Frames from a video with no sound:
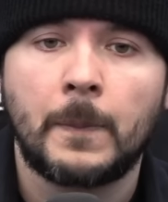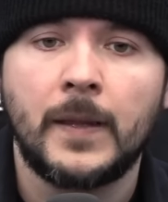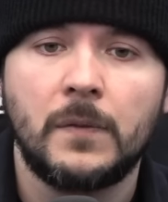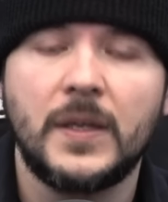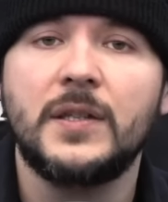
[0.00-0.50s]

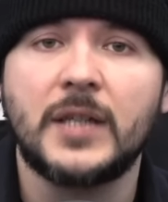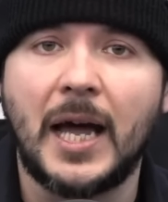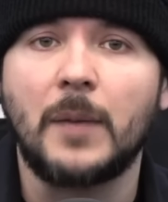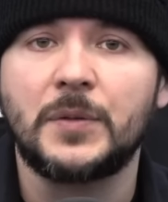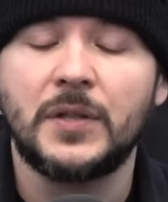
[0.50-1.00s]
These
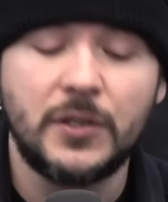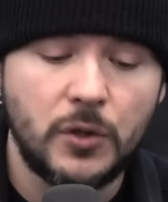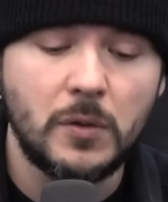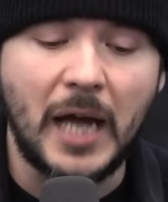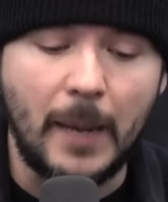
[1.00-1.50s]
cops, these two
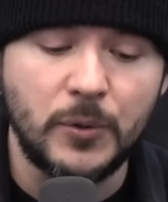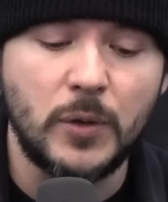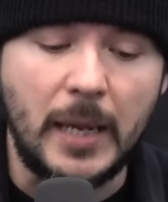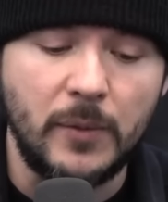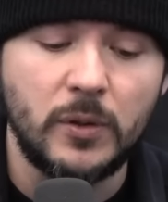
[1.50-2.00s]
cops who
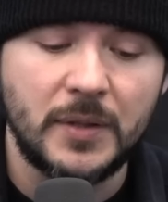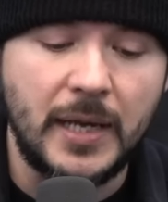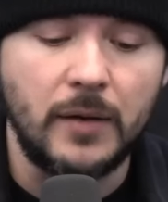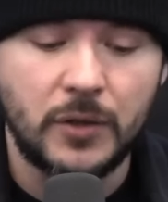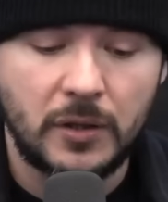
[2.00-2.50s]
came to this woman's
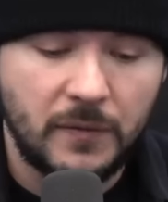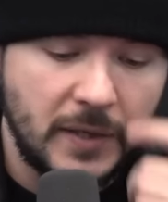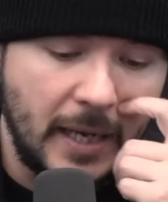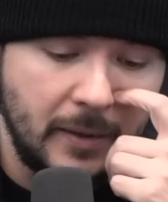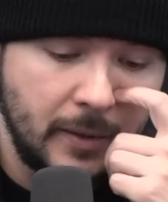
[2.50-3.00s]
house could have
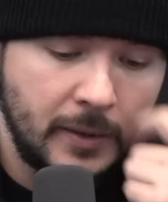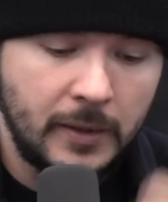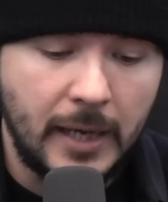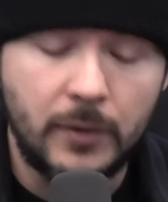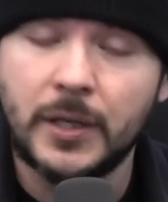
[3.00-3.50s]
said,
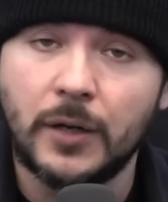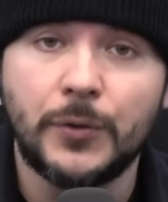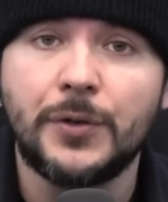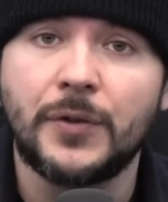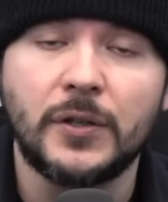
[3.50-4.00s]
I don't care who you
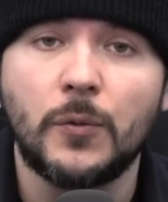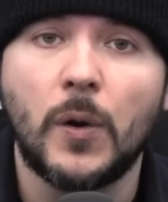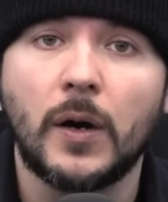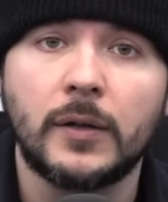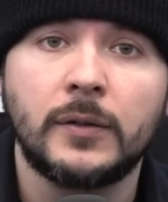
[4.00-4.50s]
think you are.